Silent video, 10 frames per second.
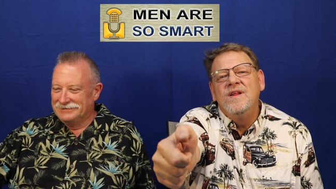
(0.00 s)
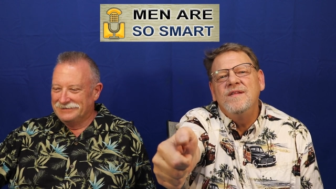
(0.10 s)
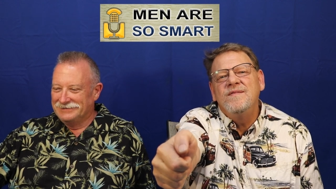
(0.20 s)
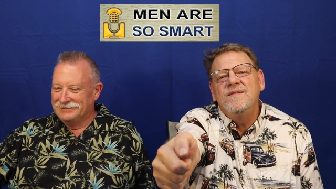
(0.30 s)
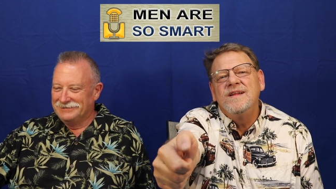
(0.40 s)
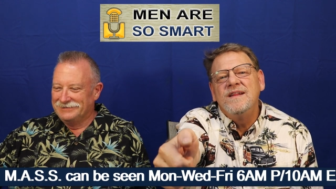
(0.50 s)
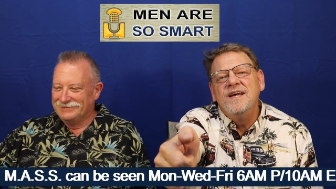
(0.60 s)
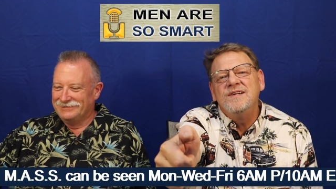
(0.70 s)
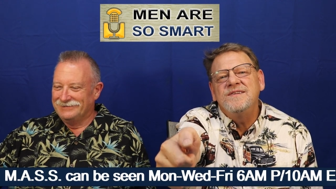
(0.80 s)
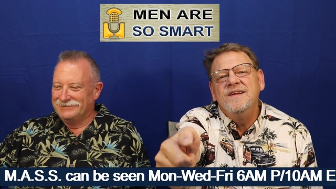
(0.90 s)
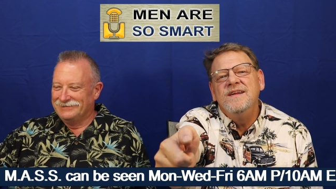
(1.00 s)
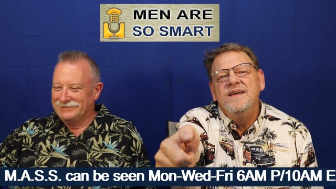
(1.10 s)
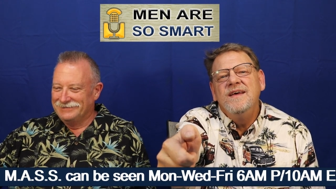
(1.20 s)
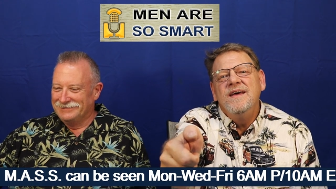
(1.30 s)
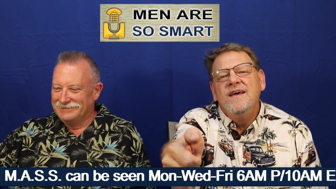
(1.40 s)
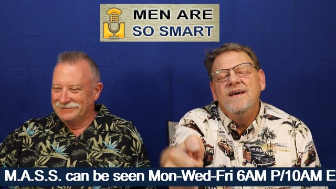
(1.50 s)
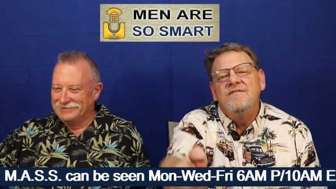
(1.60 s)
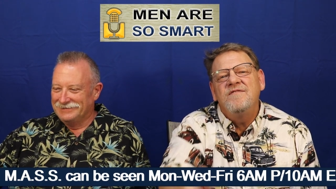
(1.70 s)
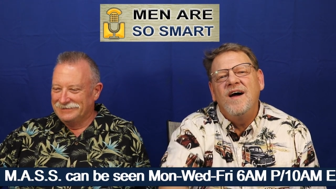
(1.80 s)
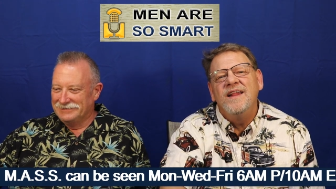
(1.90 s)
Speaker 1: the, the list and
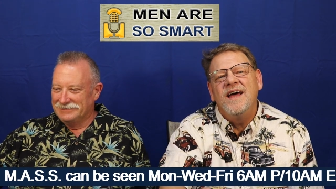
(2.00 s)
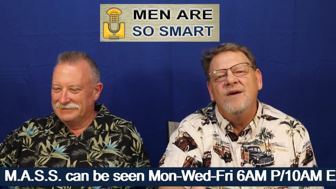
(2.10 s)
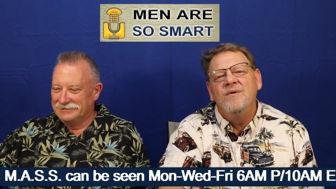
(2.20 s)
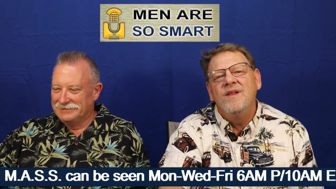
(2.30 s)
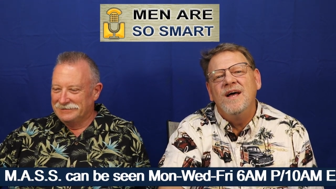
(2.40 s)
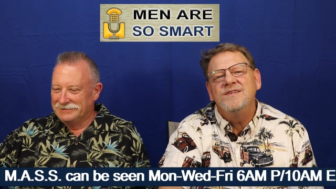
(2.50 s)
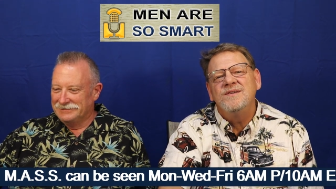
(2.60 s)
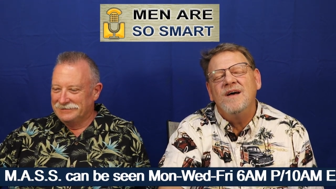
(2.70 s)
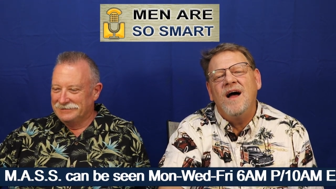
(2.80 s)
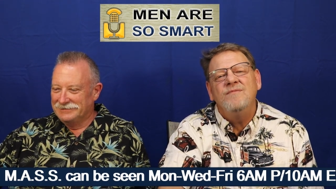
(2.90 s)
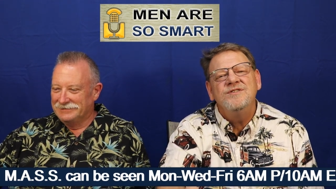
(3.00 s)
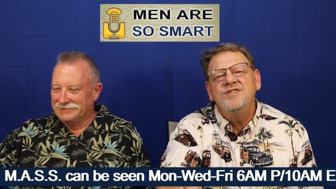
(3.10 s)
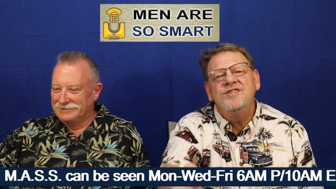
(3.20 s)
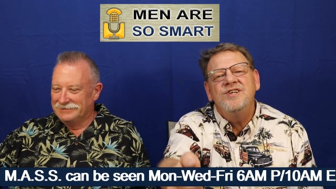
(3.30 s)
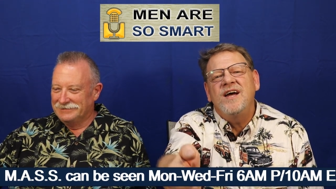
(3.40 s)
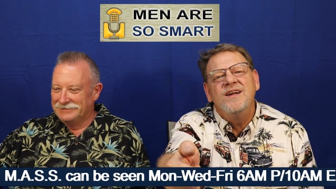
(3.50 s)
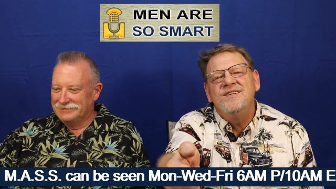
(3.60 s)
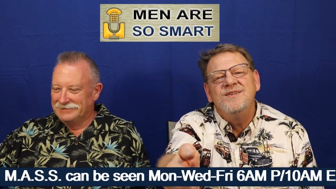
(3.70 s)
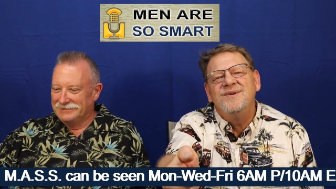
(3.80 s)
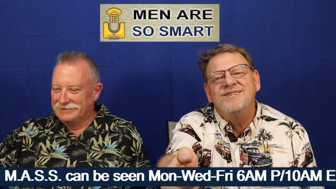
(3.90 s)
finally I realize I was just checking
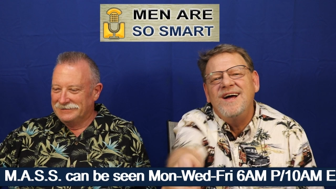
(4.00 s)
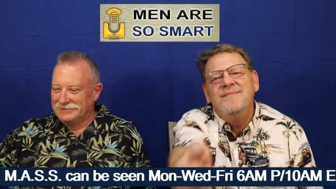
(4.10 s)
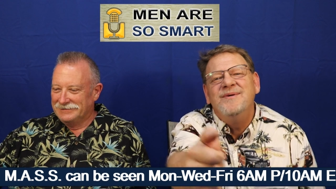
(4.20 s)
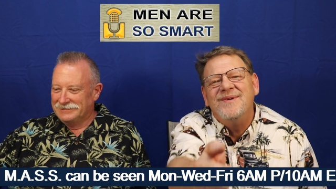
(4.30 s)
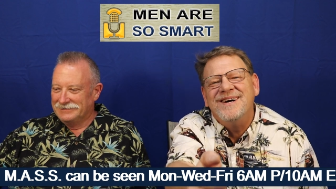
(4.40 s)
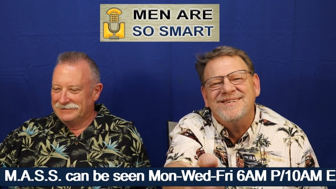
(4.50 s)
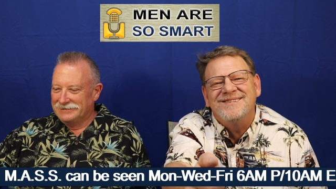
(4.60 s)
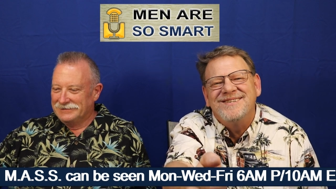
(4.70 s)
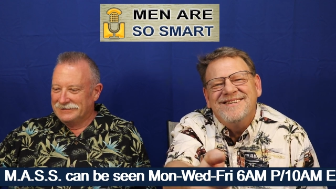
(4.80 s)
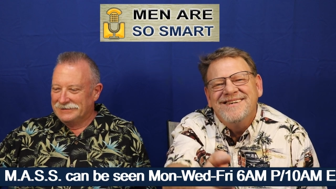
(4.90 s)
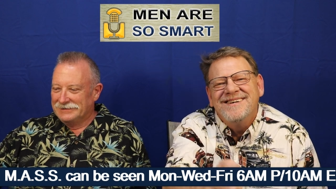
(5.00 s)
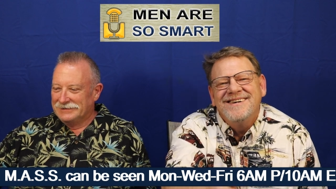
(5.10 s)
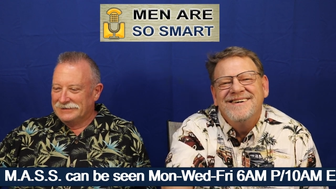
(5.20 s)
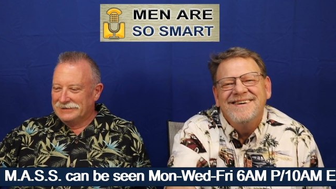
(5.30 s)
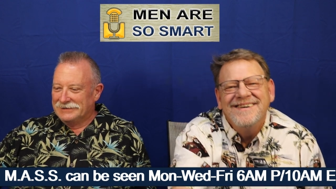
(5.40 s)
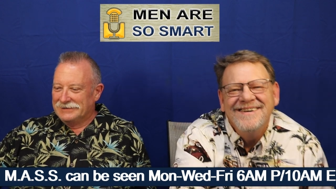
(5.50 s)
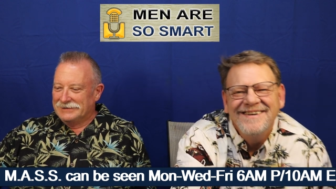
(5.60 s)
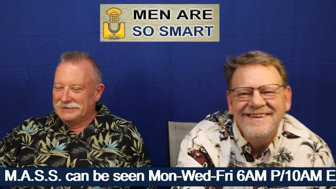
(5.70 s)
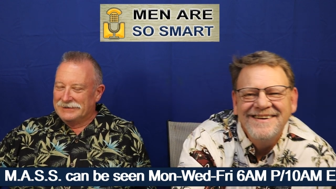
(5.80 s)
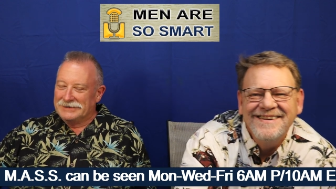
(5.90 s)
to see what time it was.
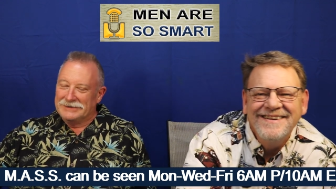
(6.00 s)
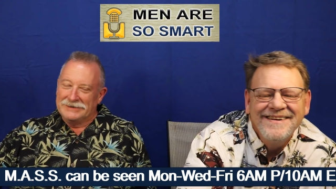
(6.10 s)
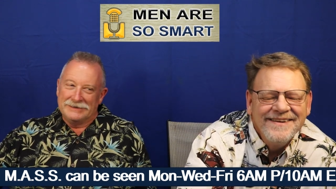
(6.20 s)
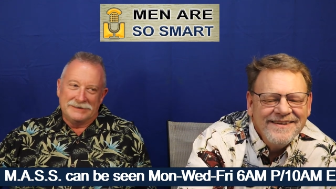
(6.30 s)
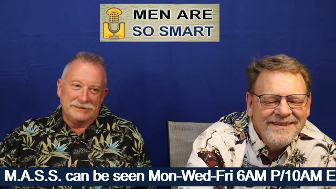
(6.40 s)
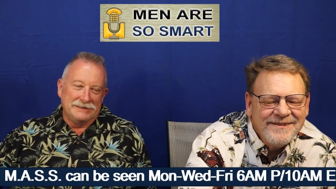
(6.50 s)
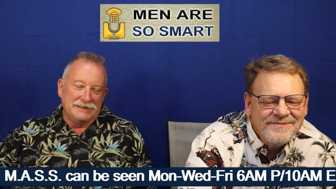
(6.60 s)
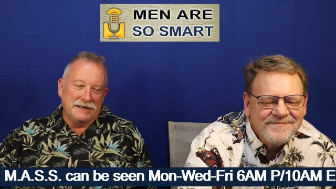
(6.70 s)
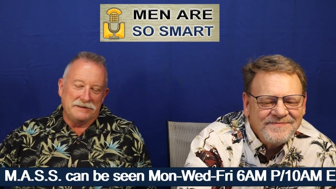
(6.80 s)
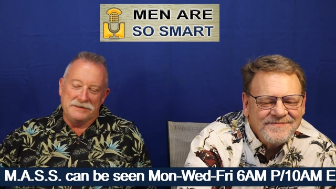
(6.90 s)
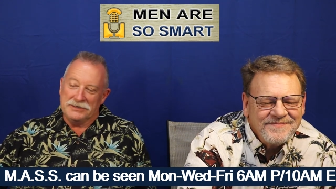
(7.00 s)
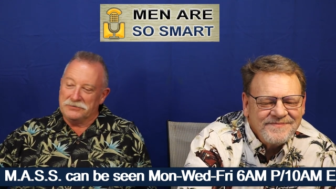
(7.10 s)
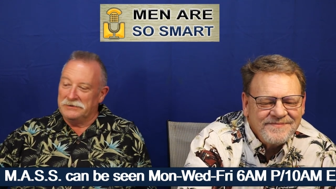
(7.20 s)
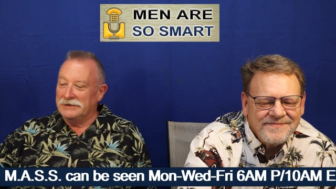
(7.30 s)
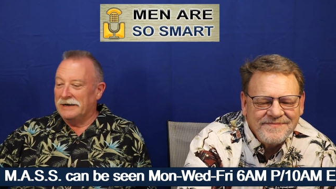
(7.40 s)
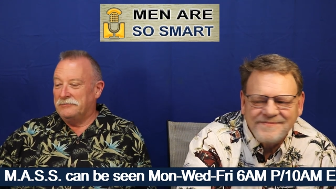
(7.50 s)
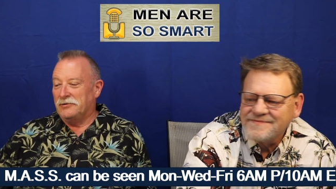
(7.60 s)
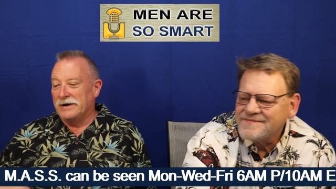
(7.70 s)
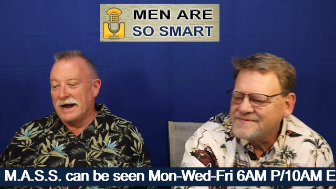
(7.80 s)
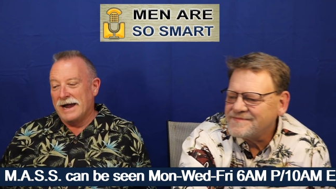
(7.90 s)
Speaker 2: Uh, this one,
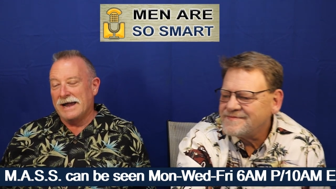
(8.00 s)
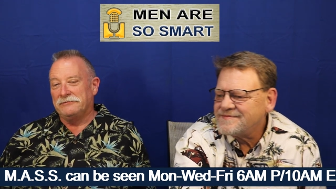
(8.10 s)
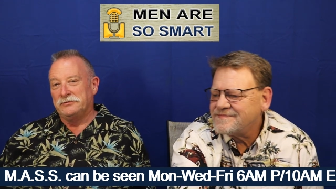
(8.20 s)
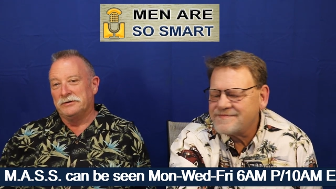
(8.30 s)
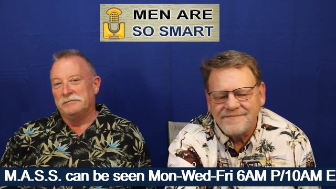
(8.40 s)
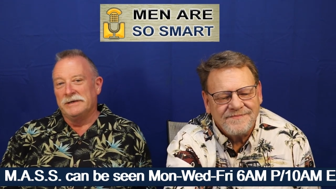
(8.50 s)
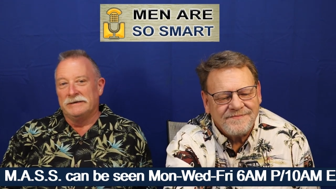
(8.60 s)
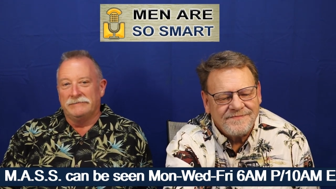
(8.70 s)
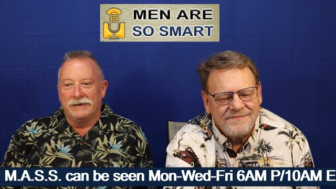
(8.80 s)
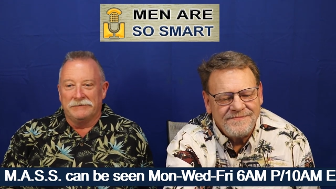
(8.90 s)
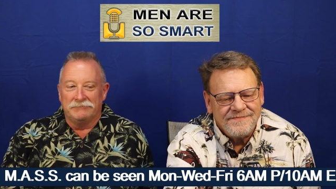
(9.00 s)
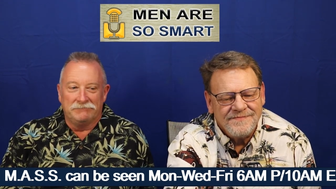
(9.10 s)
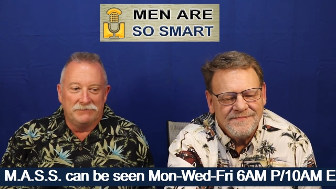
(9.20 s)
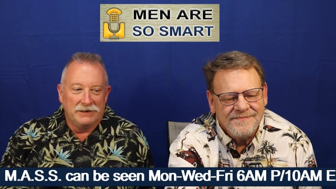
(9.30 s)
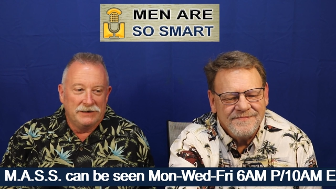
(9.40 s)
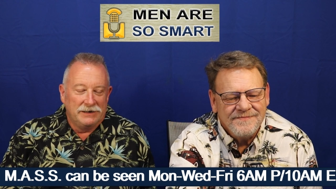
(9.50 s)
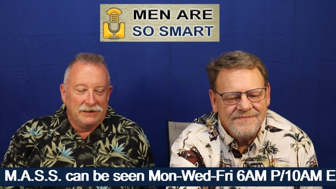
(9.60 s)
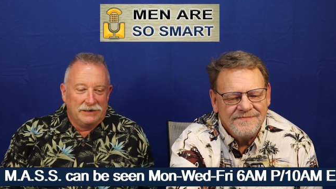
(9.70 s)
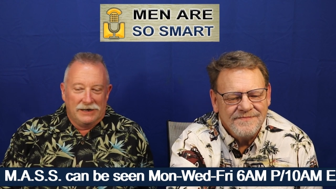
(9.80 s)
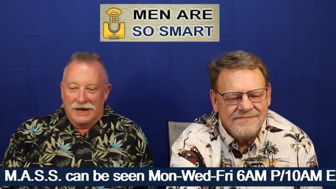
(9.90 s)
boy, I have to admit, and
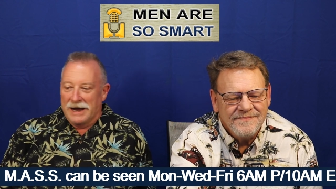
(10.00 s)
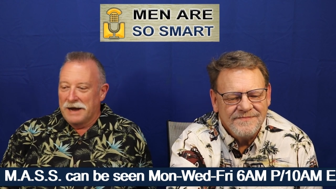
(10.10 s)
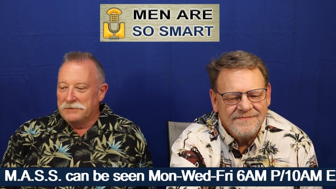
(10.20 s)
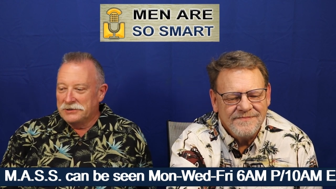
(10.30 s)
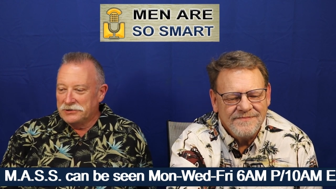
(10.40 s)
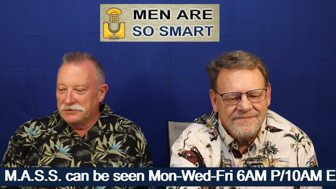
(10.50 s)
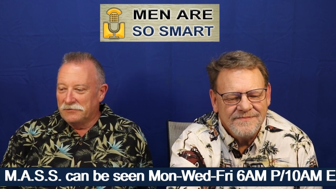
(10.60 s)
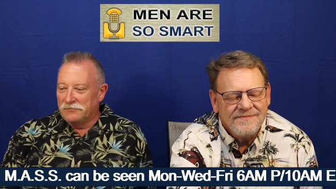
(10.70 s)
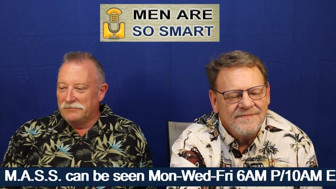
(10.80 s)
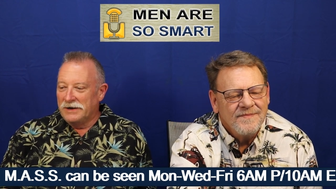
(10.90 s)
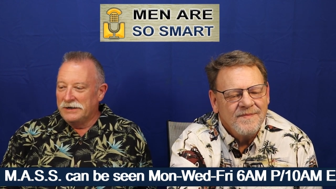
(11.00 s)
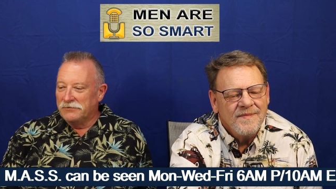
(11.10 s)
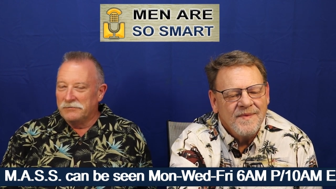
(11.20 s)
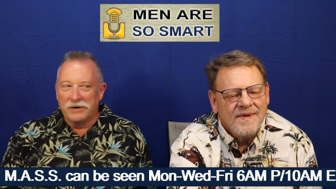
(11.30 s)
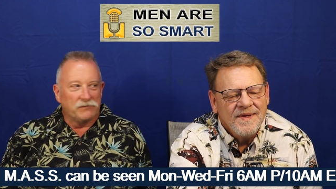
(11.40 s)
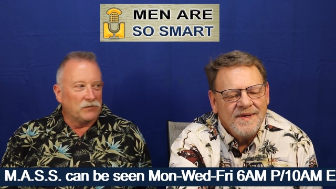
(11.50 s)
I'm not sure if any of my